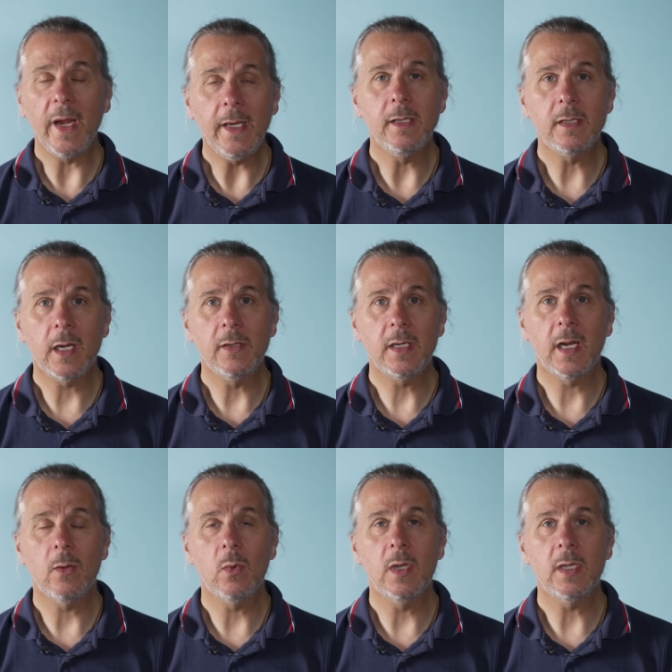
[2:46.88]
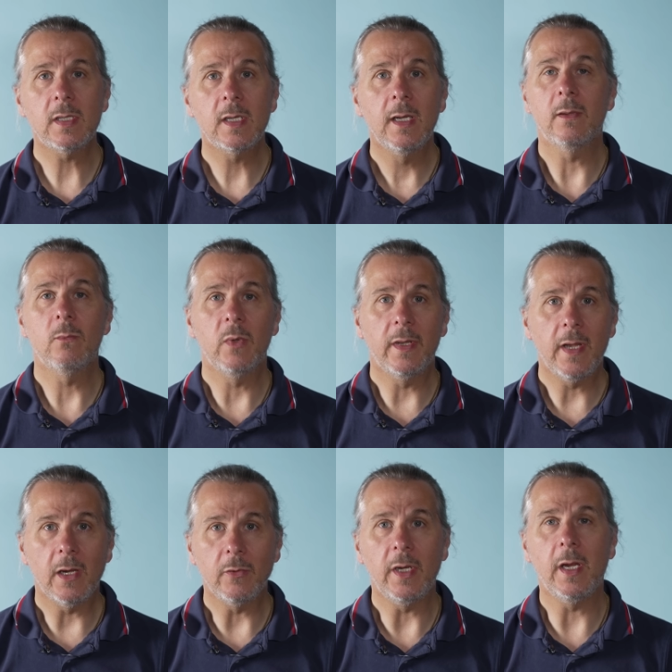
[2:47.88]
heating is going to get worse. With
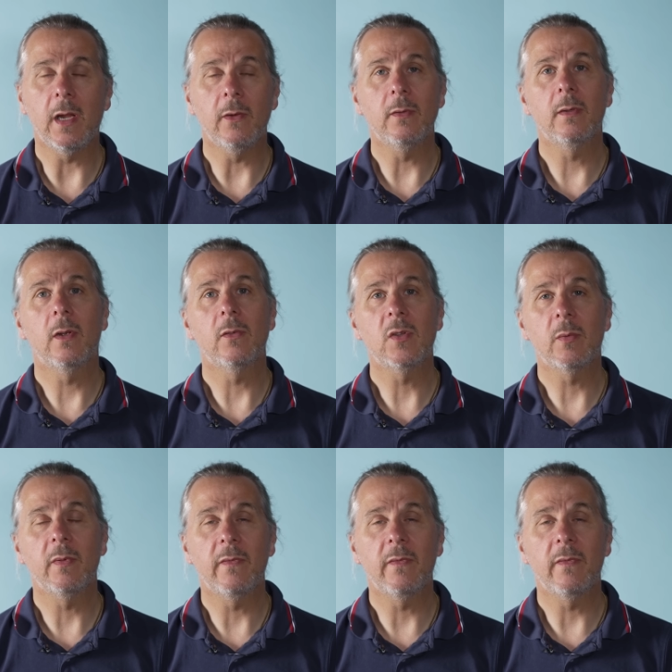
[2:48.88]
El Nino on top